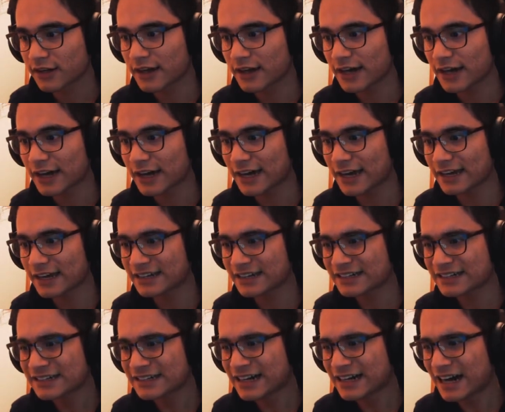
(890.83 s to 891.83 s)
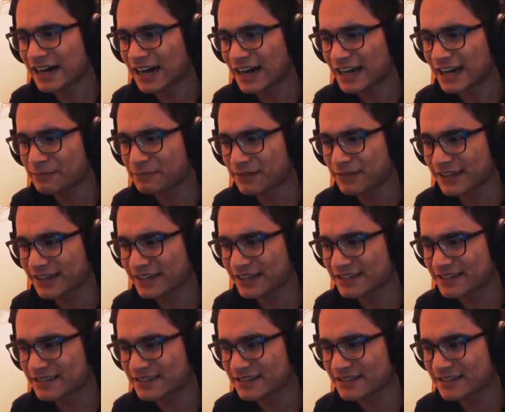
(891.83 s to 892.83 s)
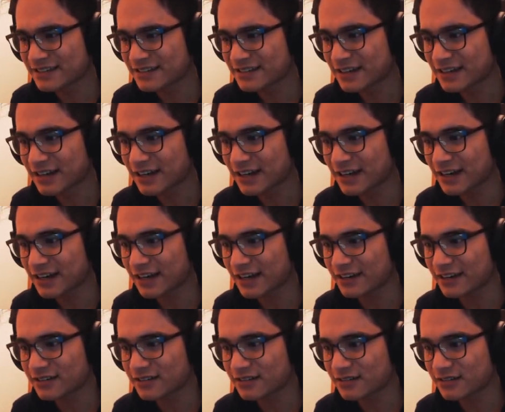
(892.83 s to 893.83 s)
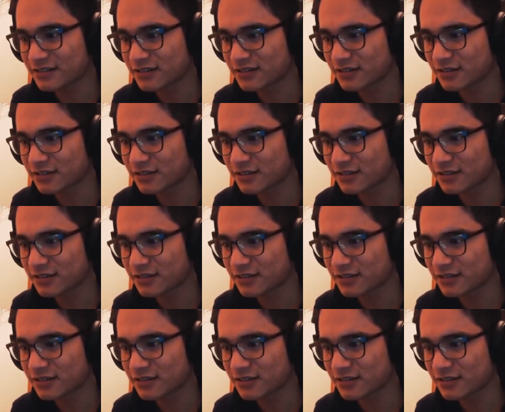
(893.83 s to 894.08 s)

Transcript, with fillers: You need to hide? Hide, please! Hide.